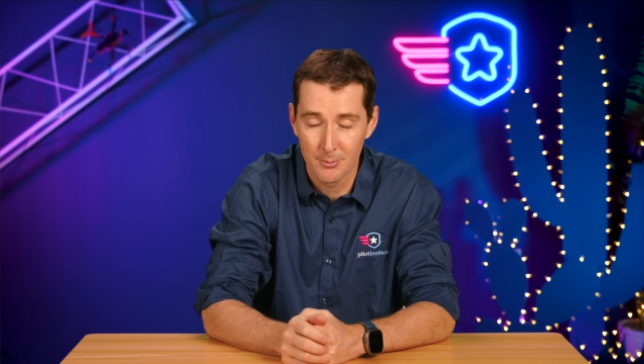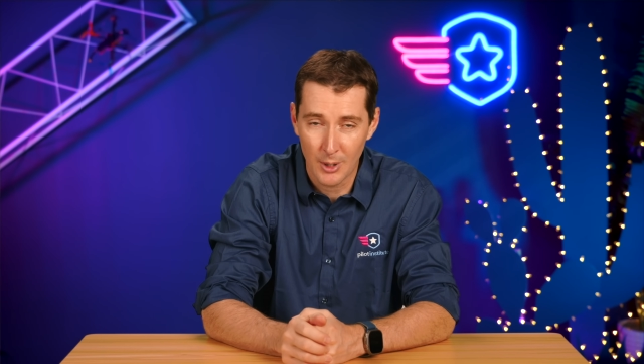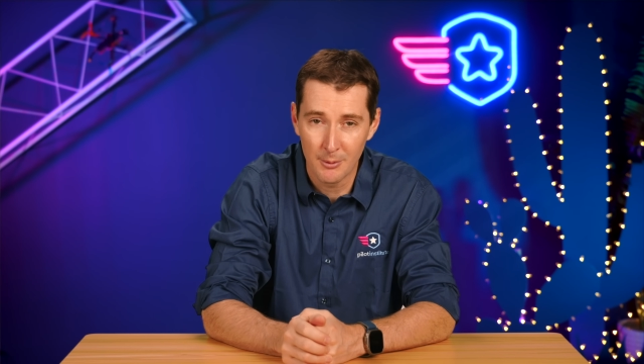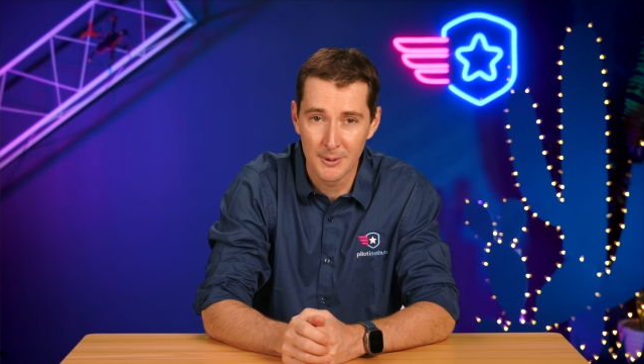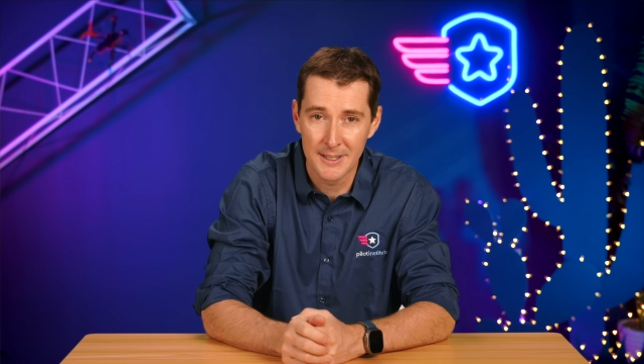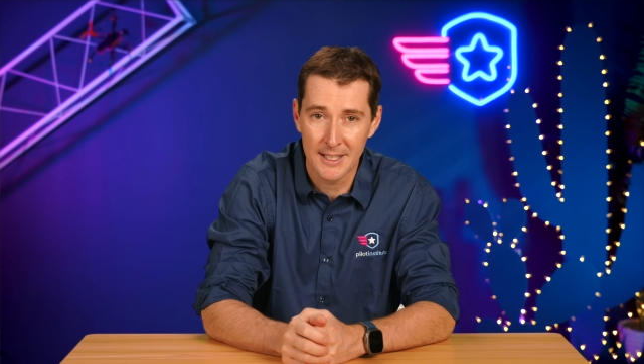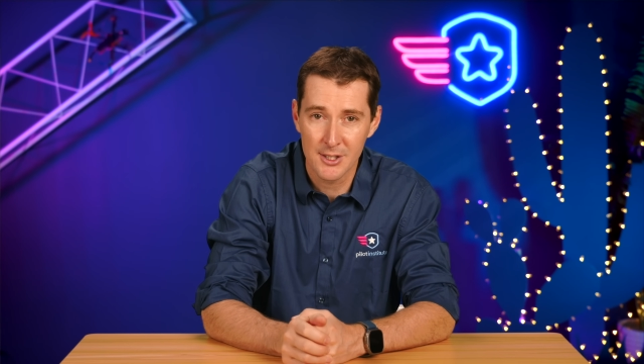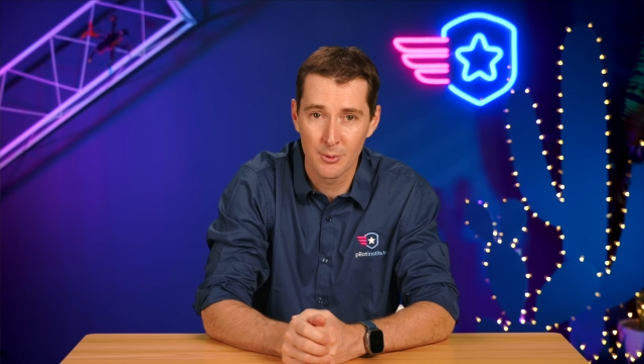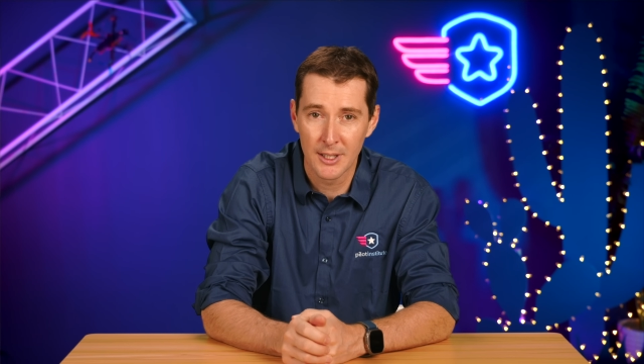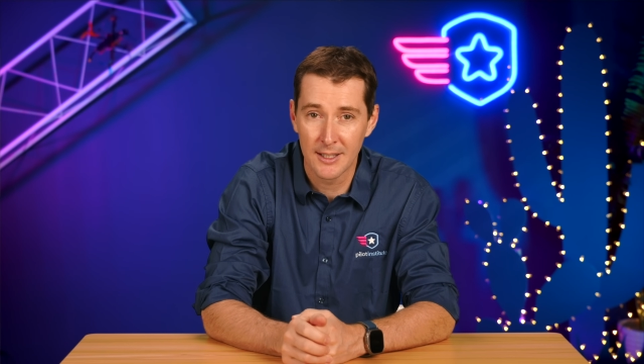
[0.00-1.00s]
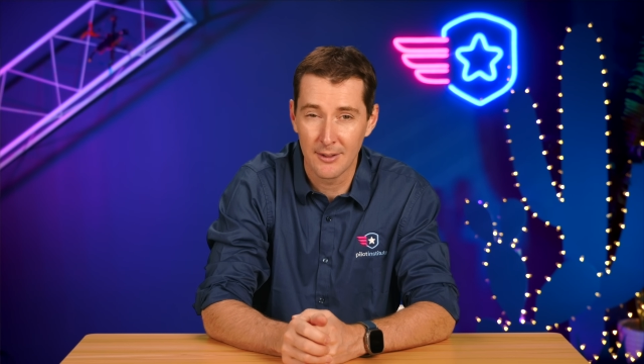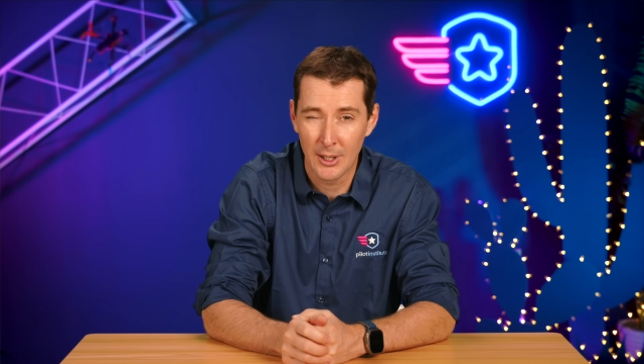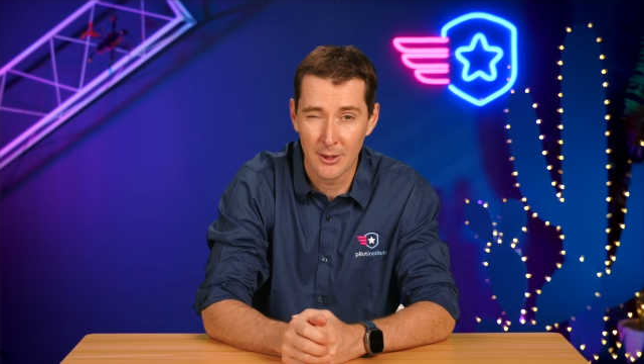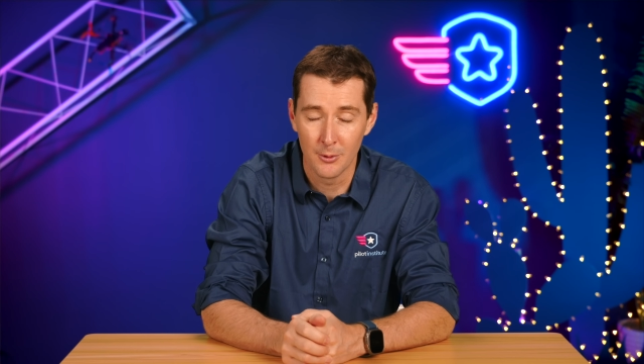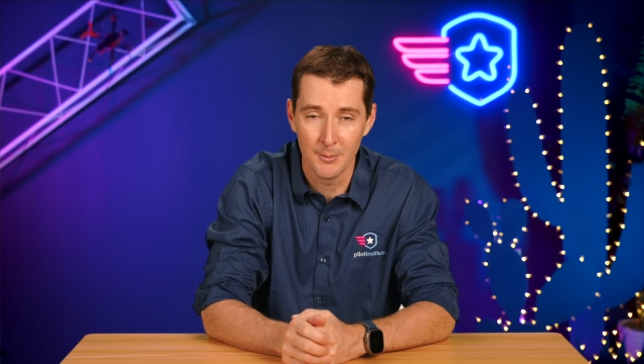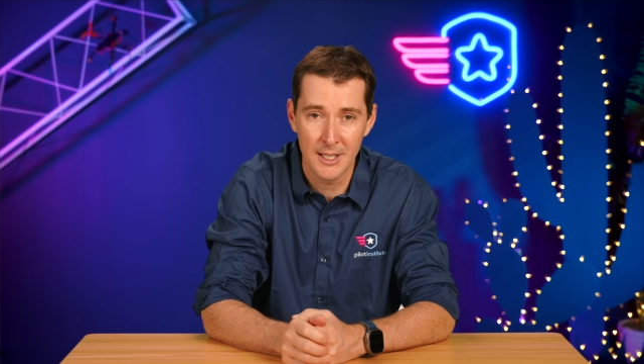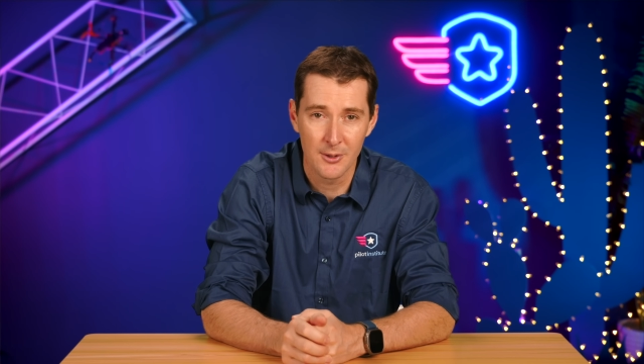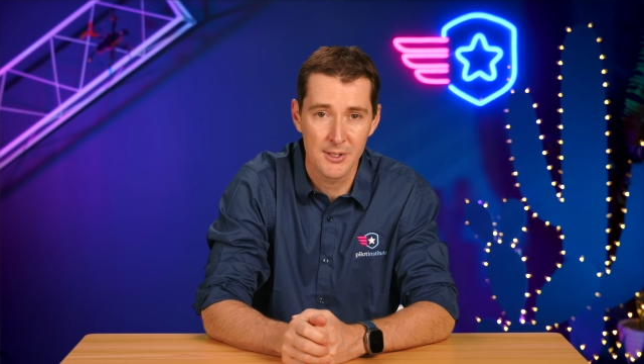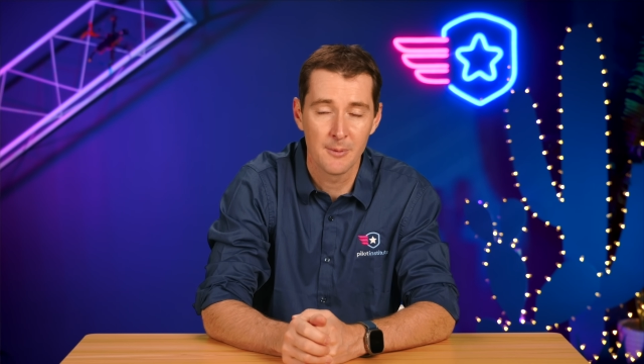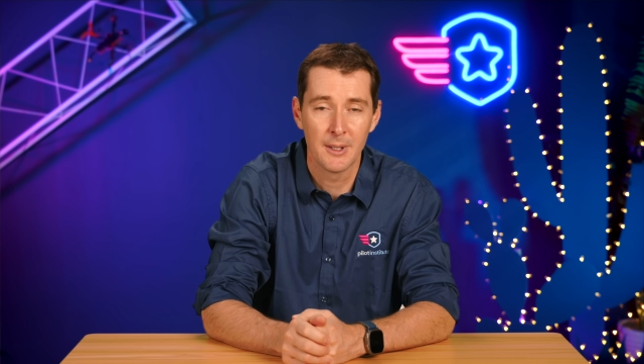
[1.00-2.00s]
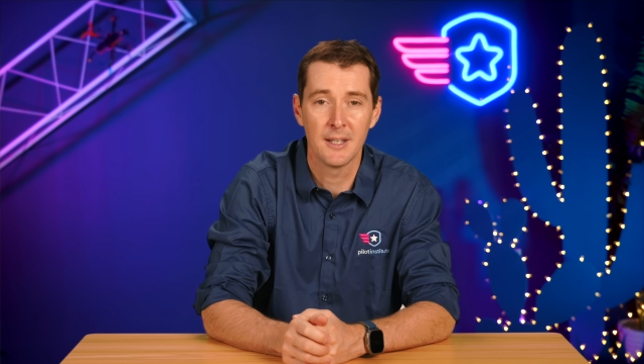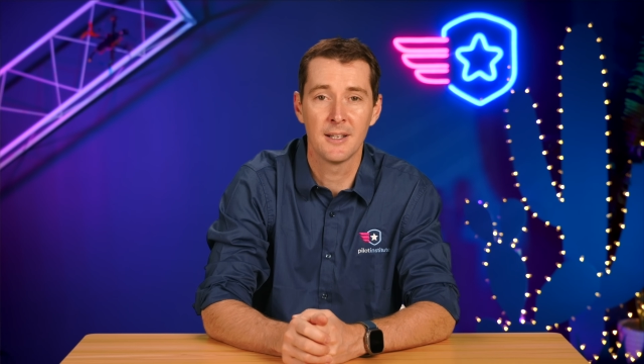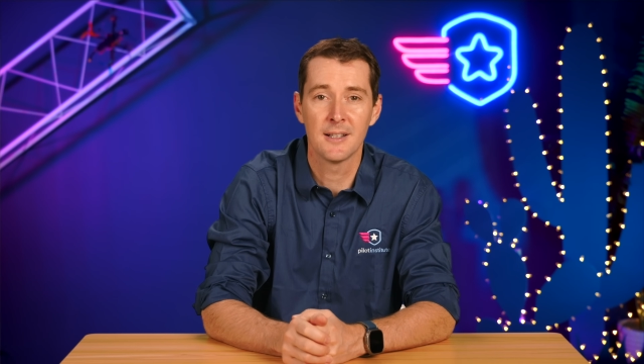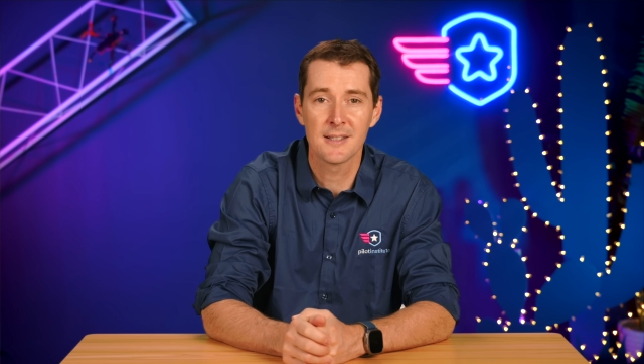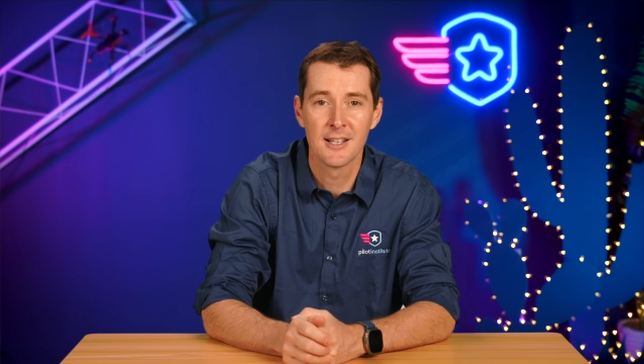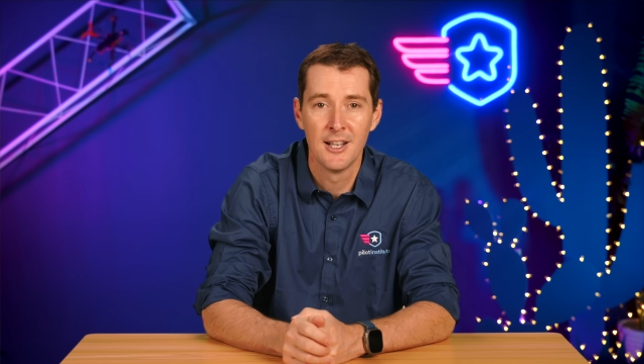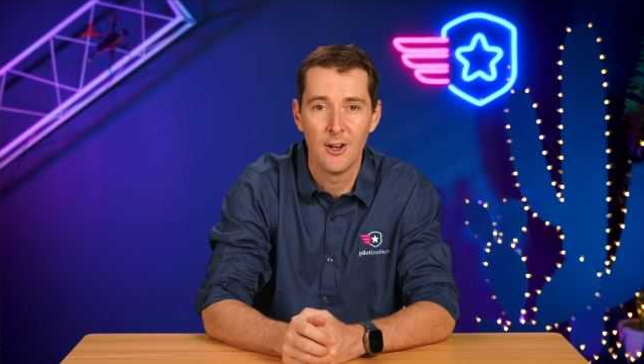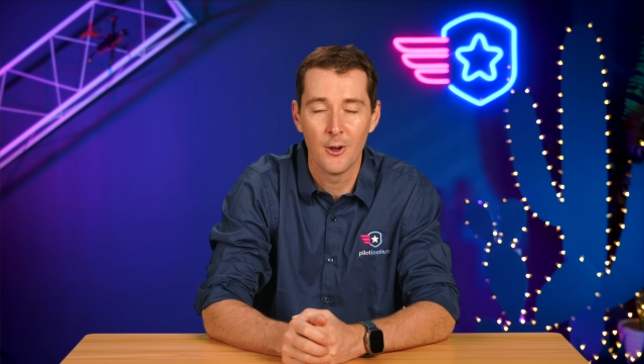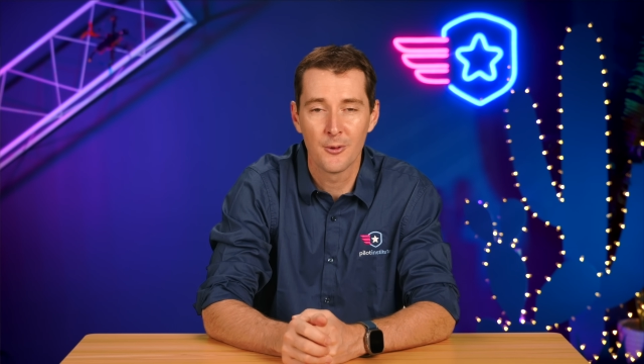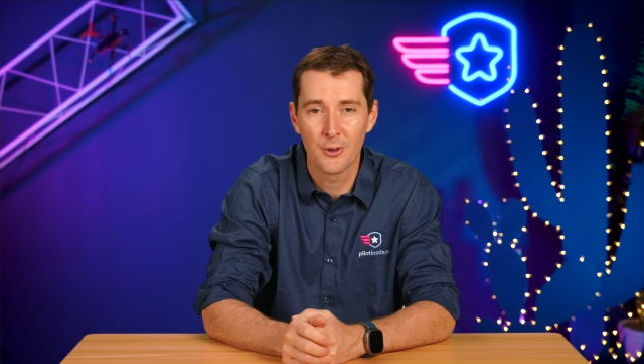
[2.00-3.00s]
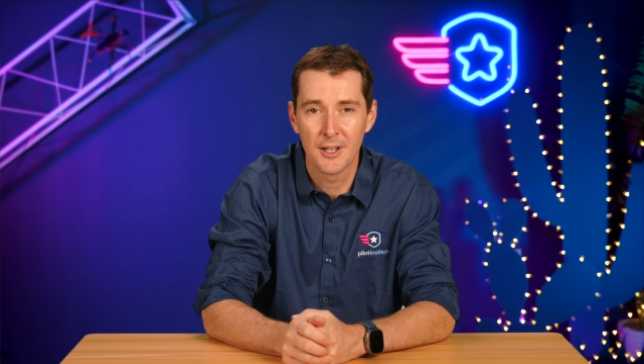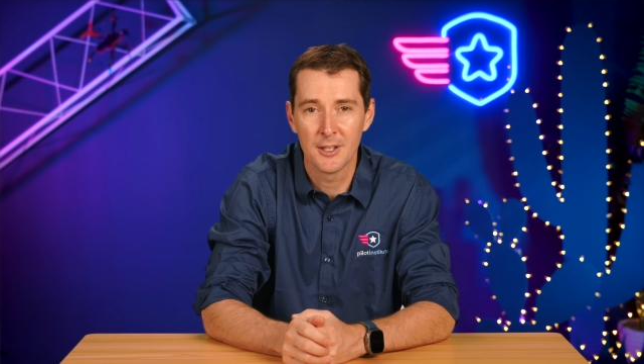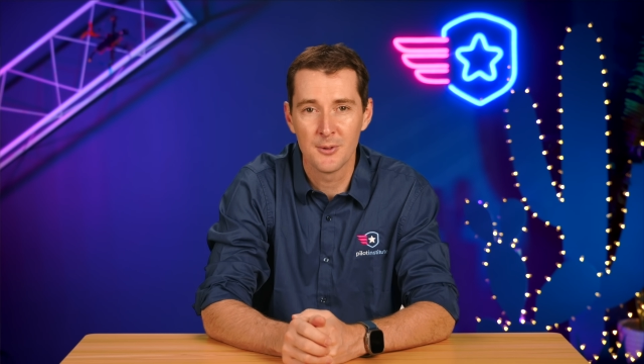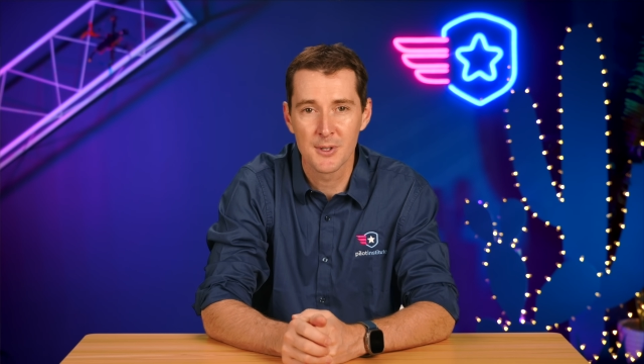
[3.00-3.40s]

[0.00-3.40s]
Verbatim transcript: probably next week, either me or somebody else on the Friday news